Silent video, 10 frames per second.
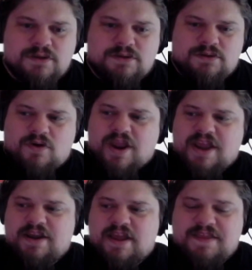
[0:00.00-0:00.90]

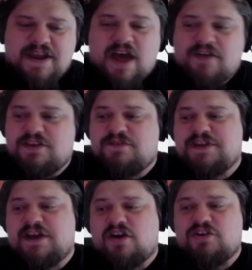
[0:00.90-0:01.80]
Alright, and then now that you've
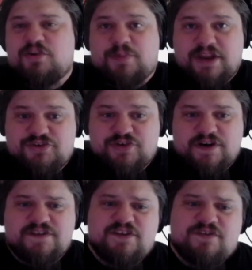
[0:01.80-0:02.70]
done all your player
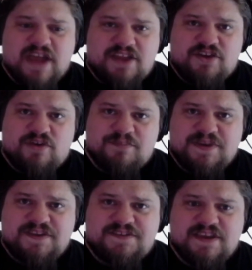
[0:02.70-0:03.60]
triggers, you've got your
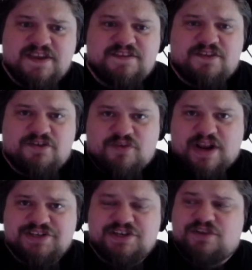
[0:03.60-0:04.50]
NPCs and their
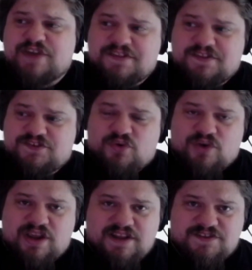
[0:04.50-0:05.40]
direction, you've got the
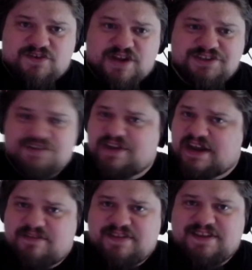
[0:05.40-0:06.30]
story and its direction, you've
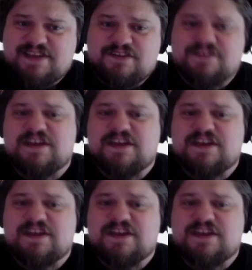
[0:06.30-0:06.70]
got everything else set